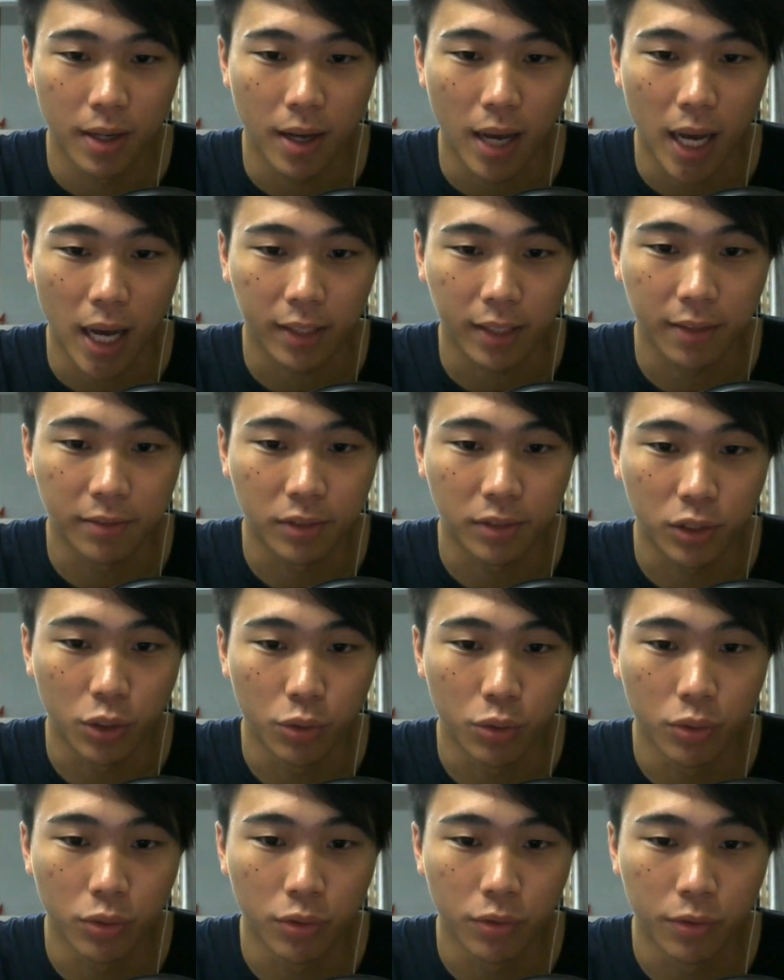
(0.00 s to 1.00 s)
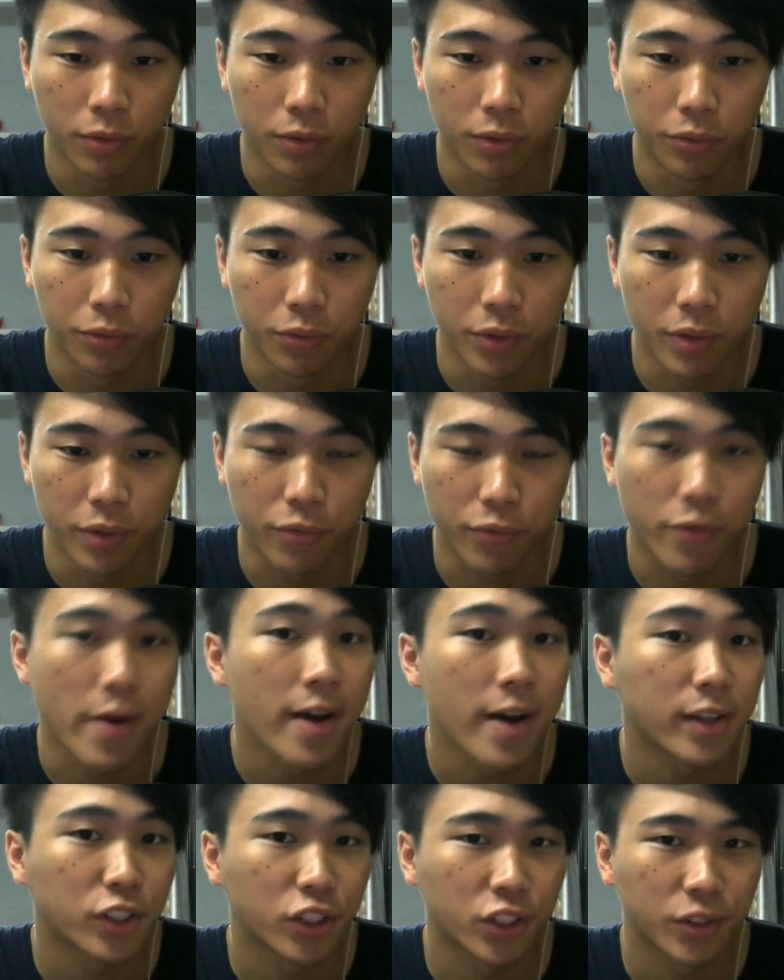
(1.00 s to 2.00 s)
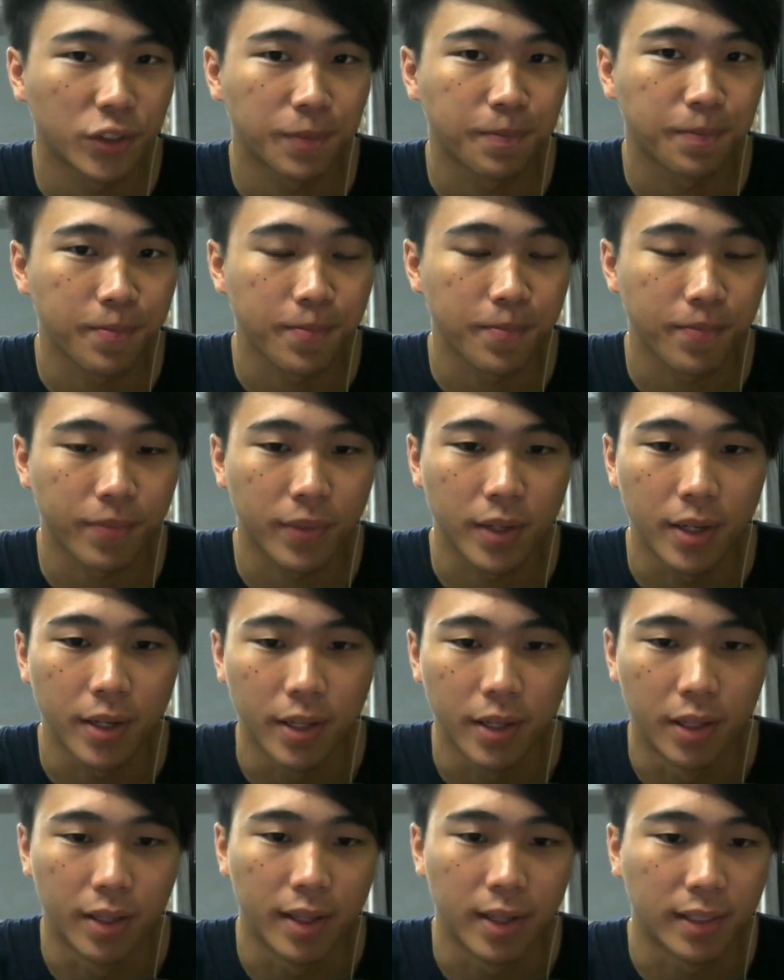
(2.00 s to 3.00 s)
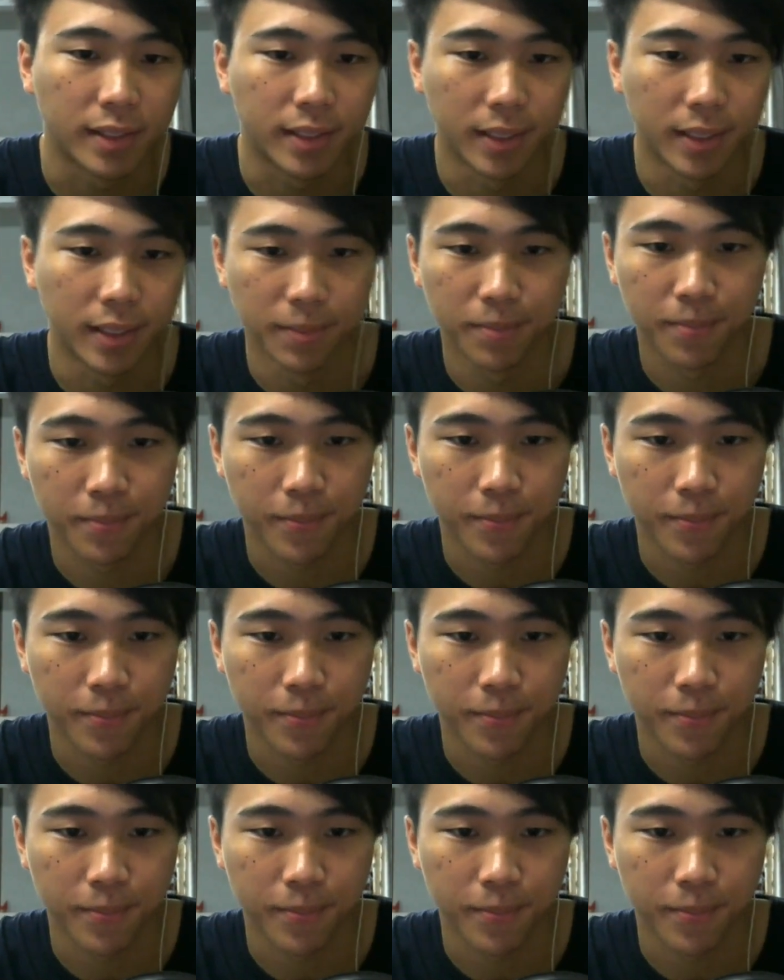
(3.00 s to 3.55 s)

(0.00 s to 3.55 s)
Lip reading: active skill refresh in the next turn.